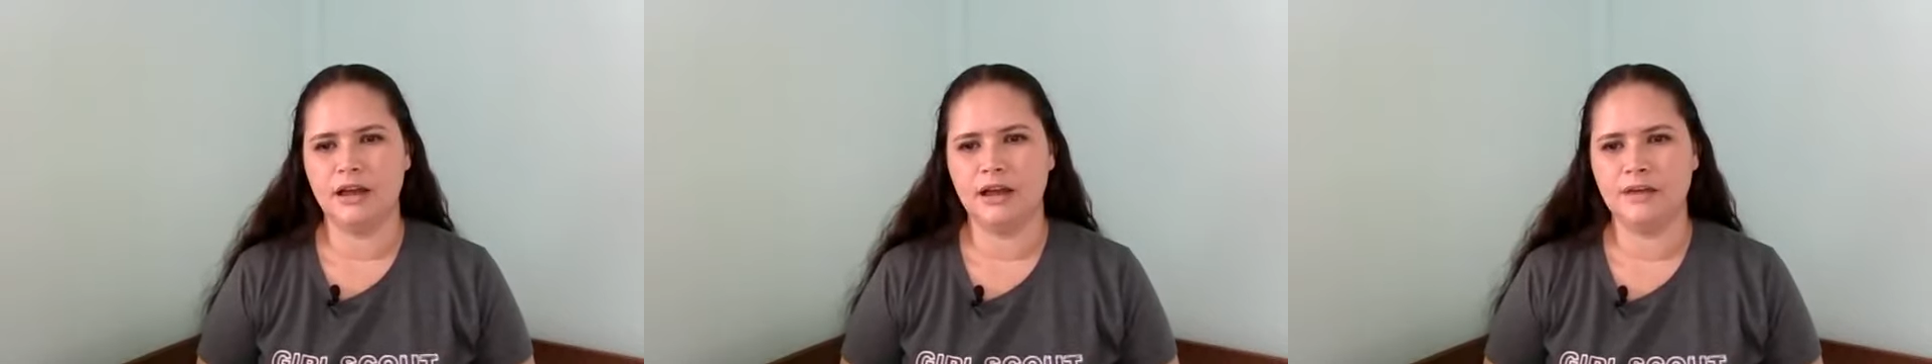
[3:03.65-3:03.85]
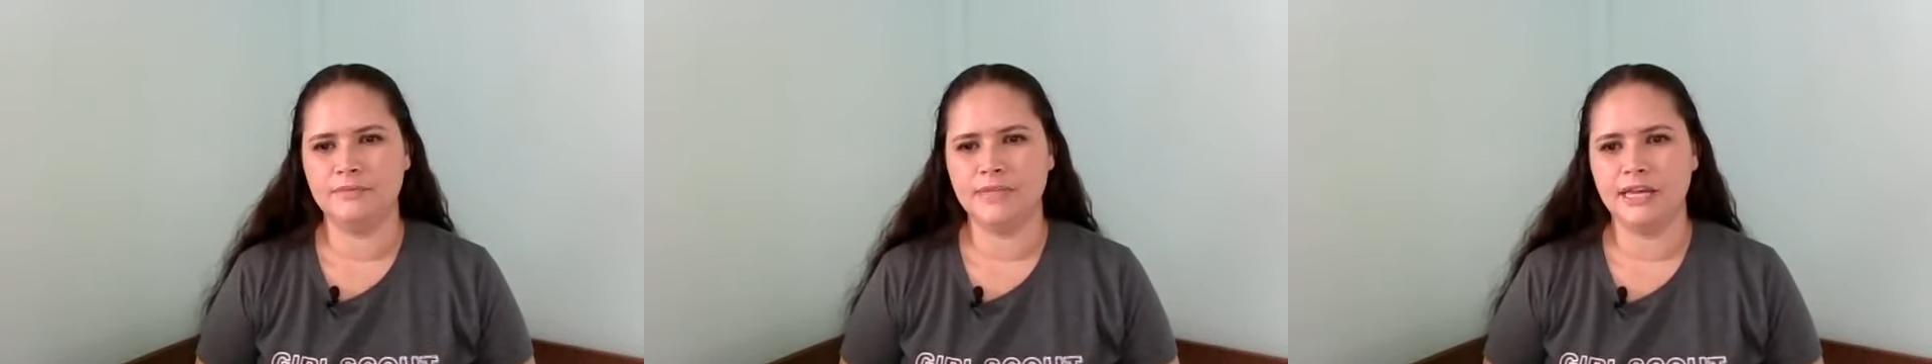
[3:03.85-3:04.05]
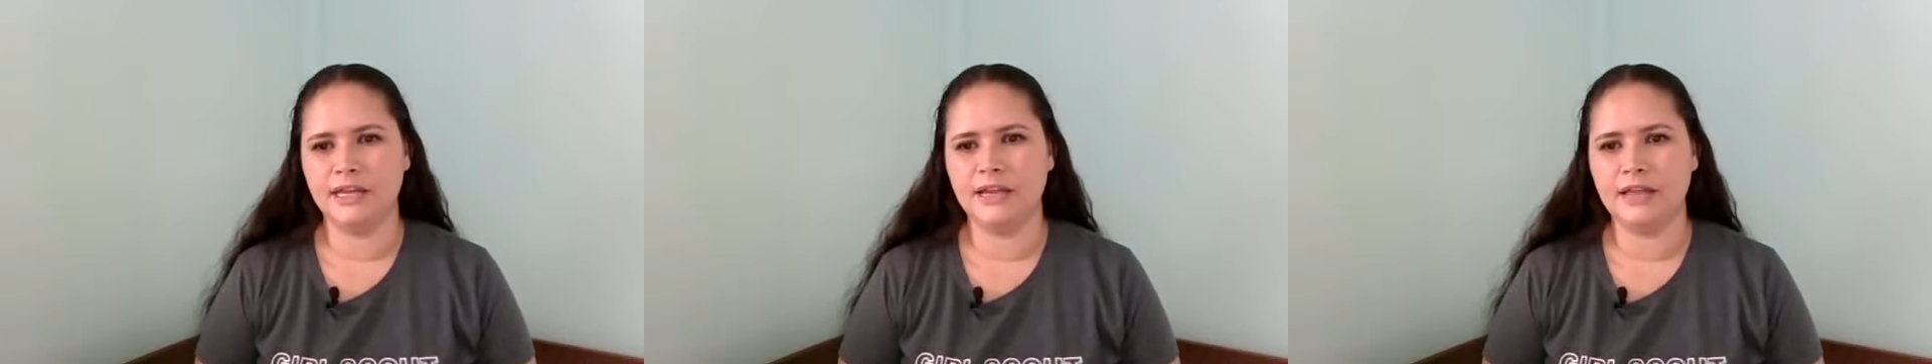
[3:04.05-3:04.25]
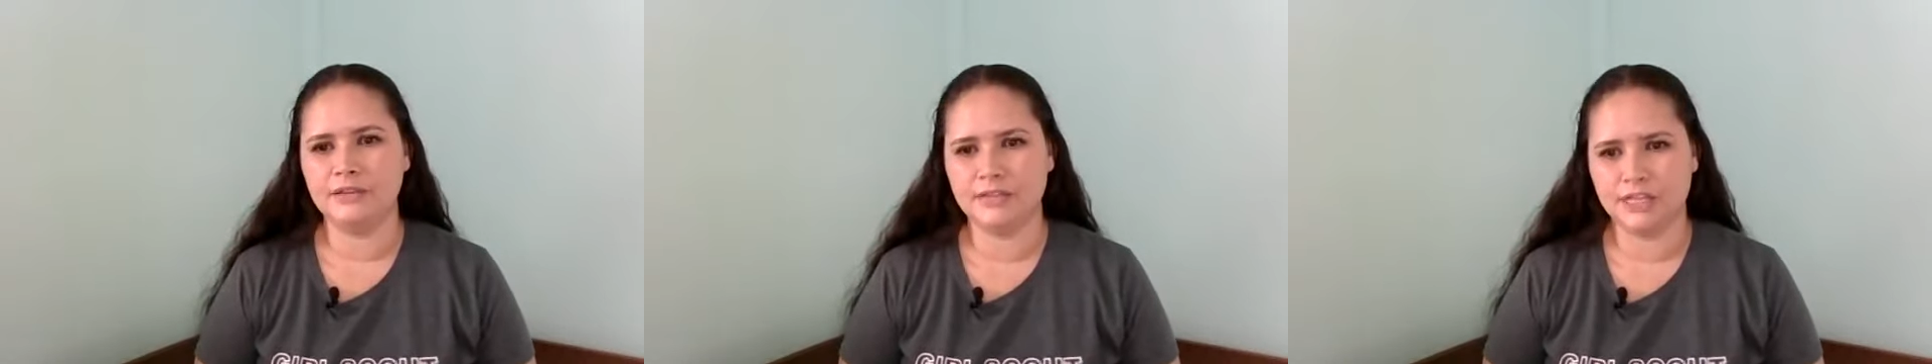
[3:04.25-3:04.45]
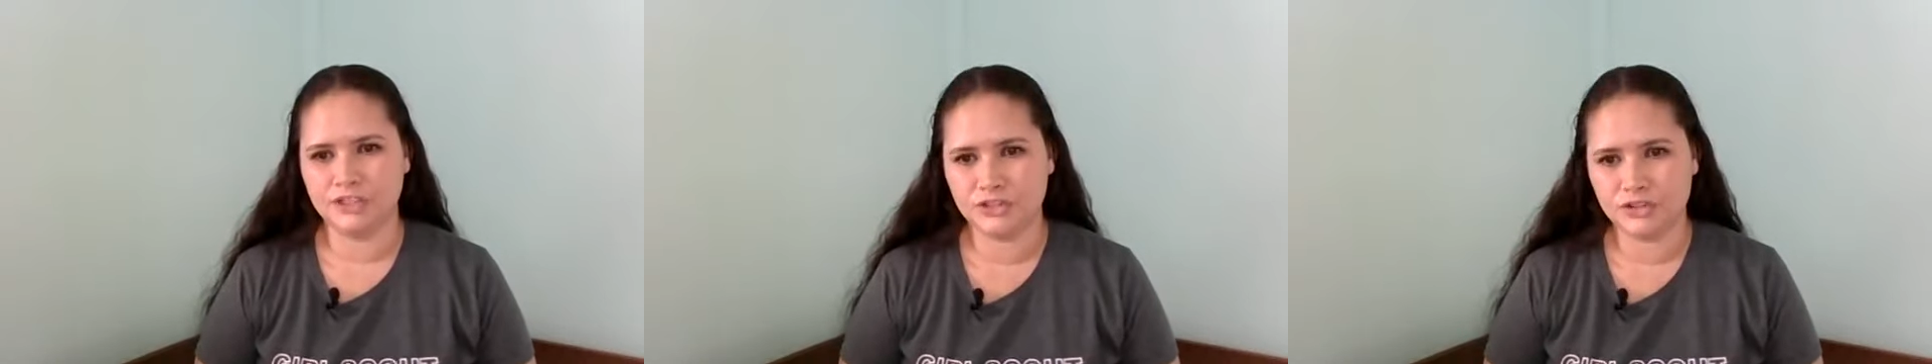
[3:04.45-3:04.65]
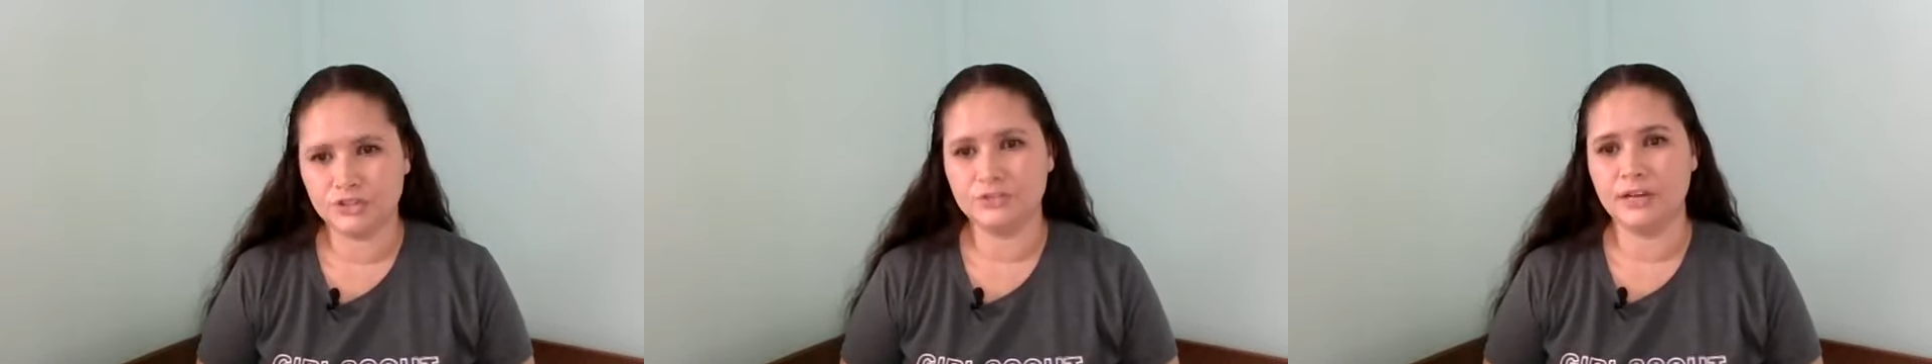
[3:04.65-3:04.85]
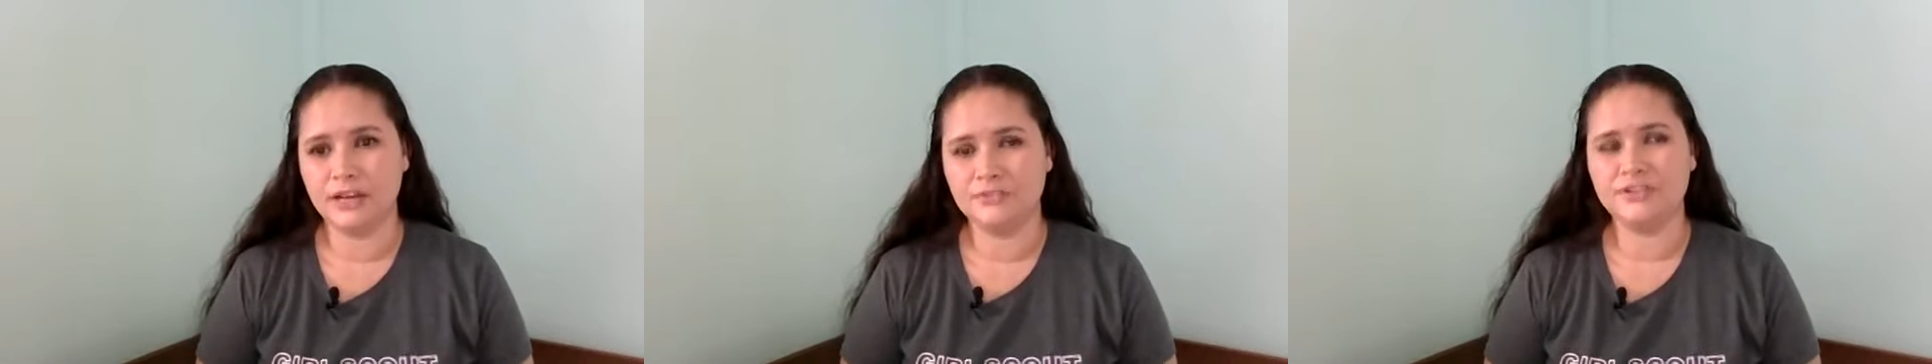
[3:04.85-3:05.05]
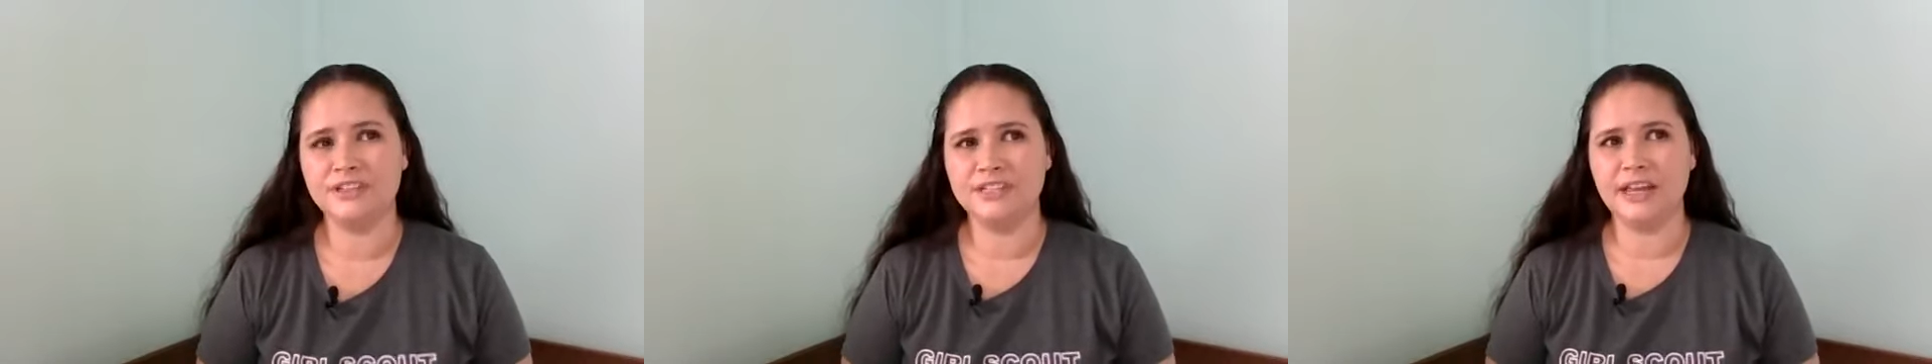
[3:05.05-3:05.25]
that you do
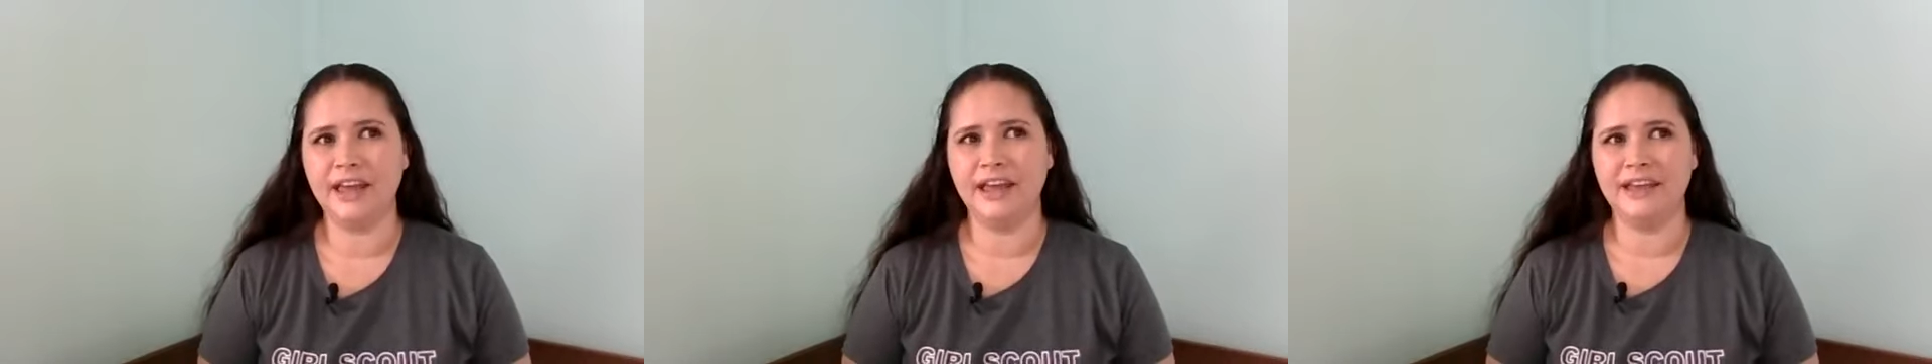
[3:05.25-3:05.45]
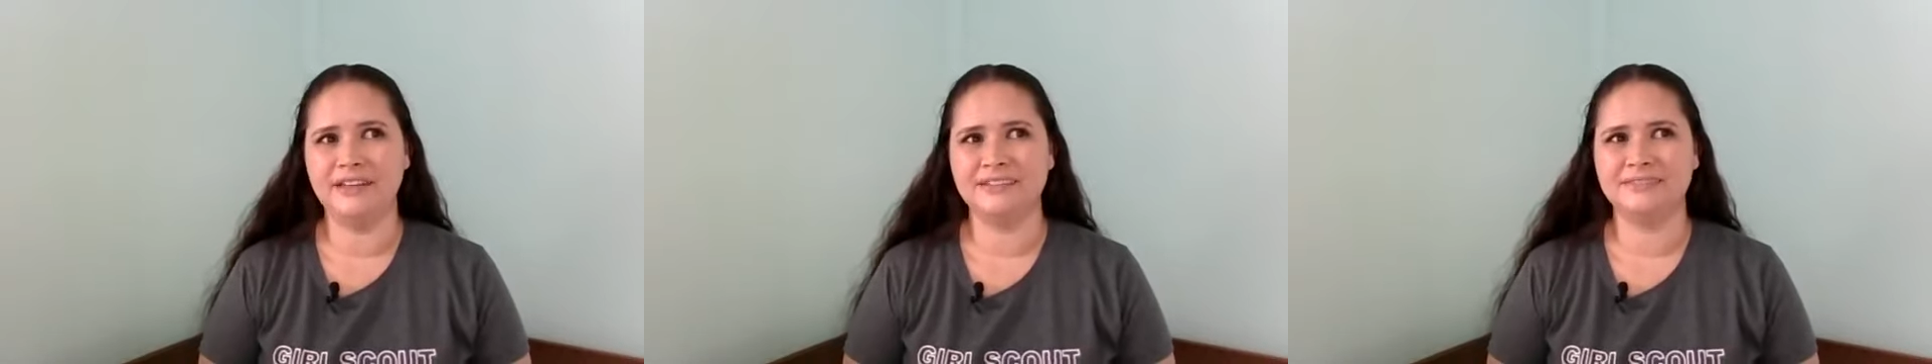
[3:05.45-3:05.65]
every day?